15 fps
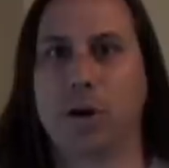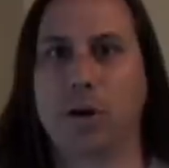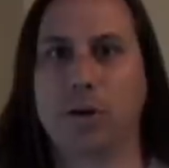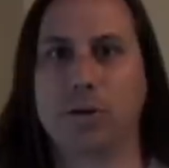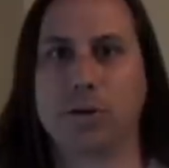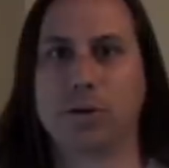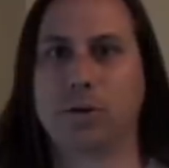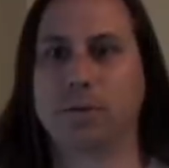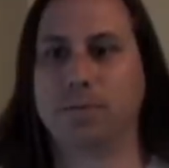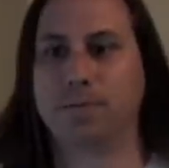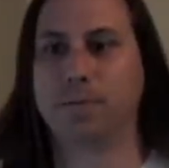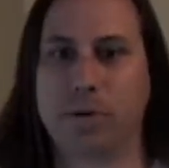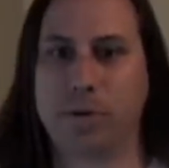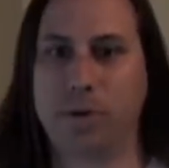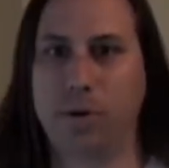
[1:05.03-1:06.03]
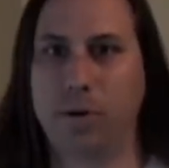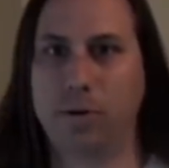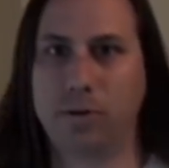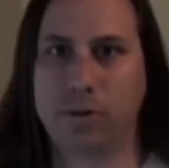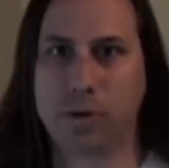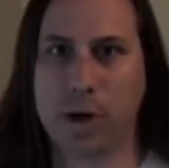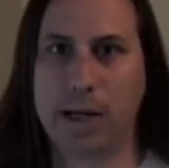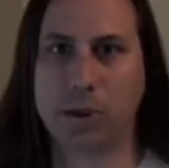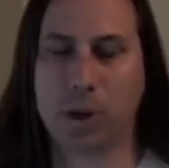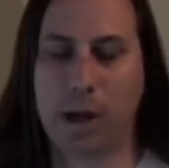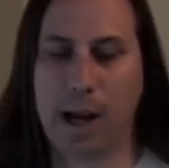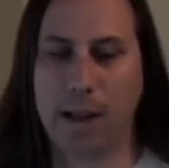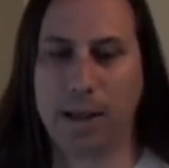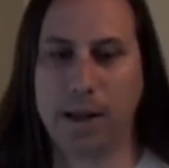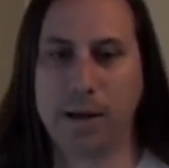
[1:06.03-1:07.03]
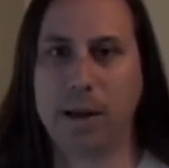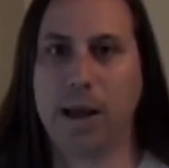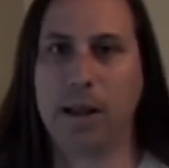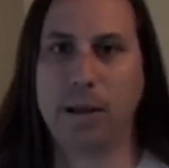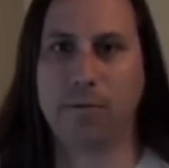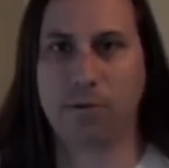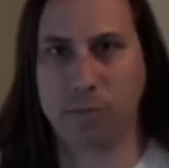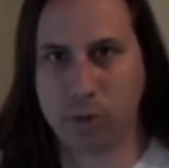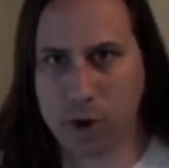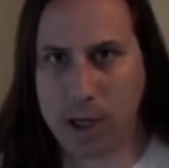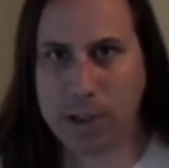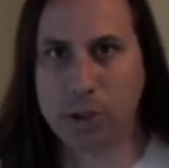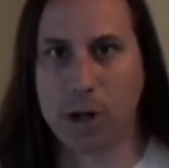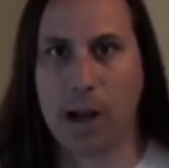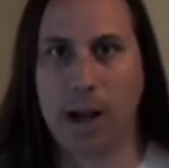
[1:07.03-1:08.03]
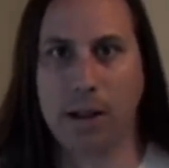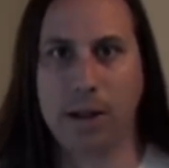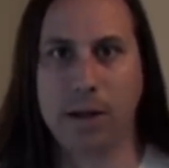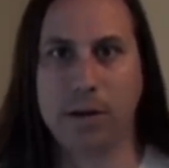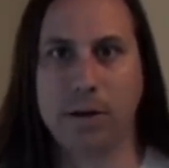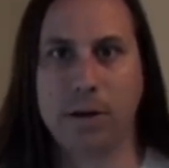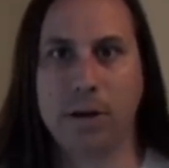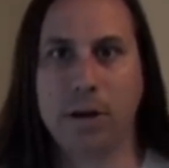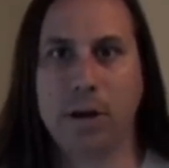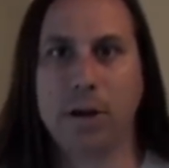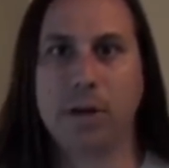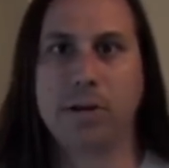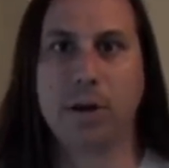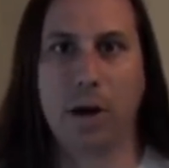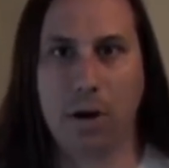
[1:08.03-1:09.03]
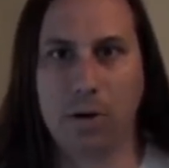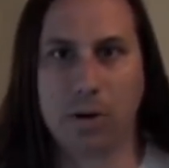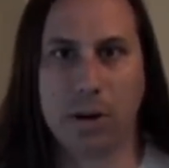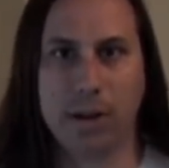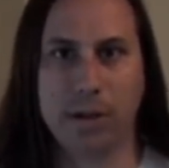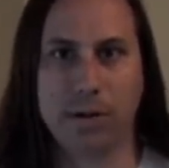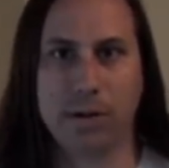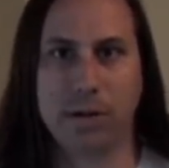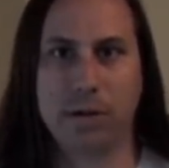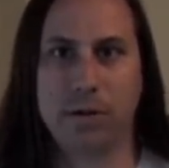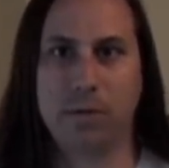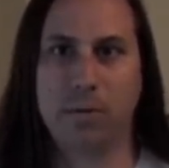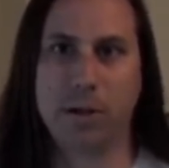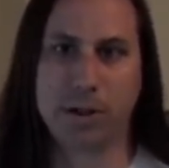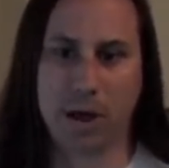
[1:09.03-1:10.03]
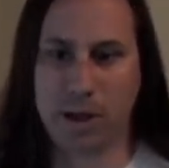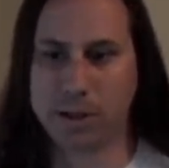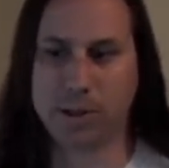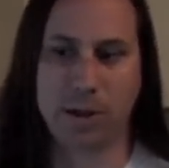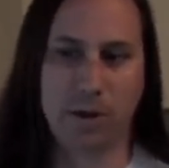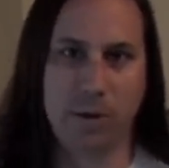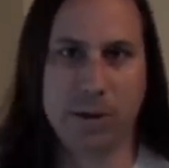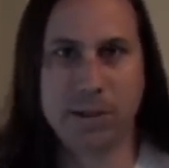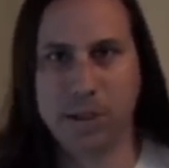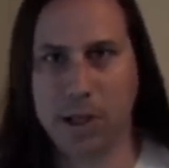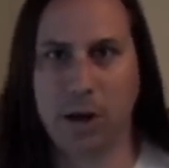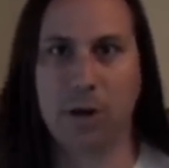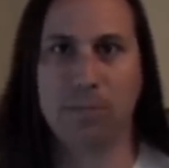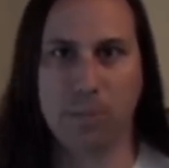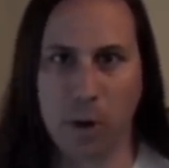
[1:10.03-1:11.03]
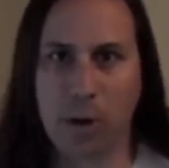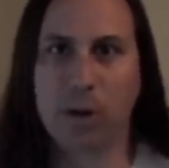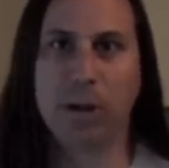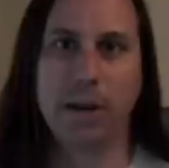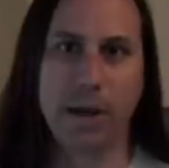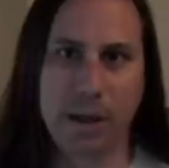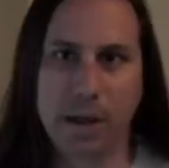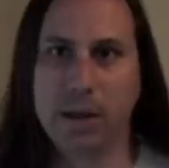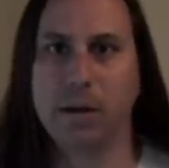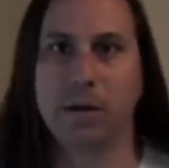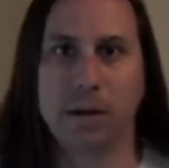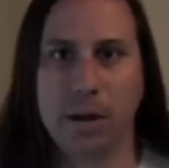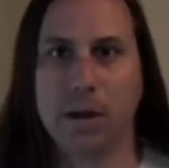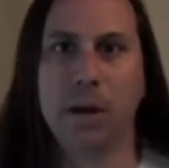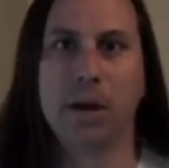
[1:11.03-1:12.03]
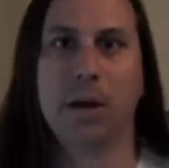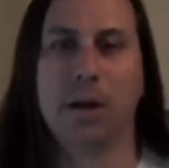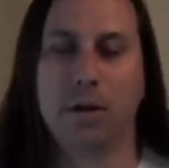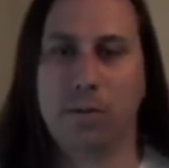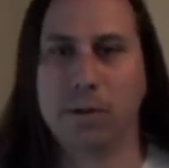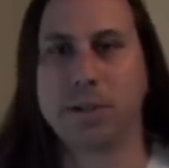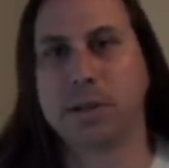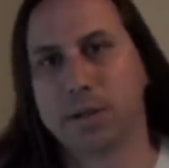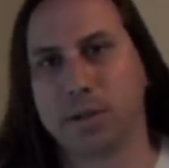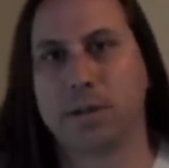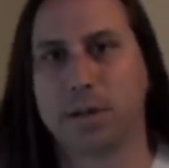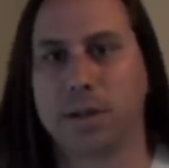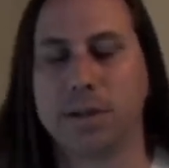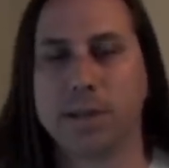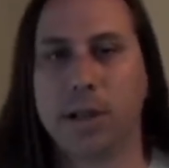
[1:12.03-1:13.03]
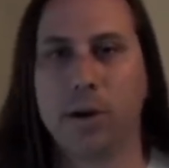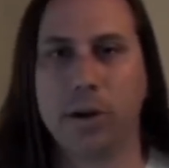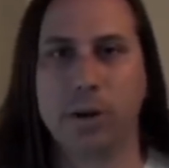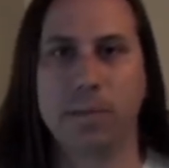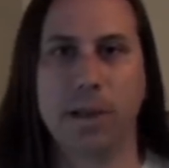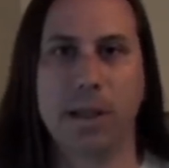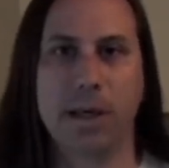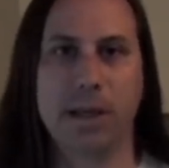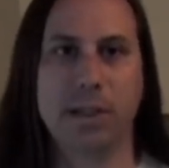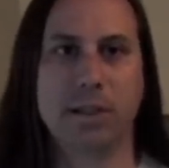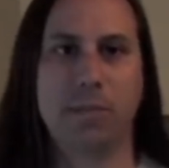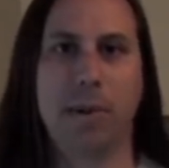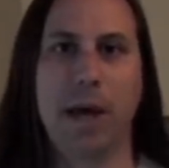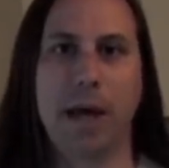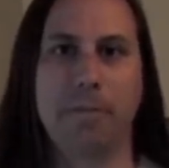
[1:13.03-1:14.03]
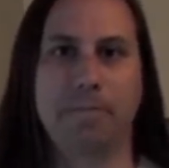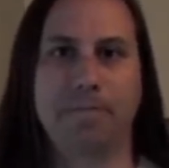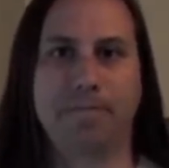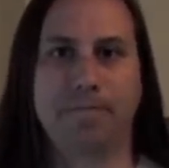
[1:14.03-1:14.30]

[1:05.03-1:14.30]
goes to Treasure Island, and then from Treasure Island to Oakland, which also is near Berkeley and what's considered to be the East Bay.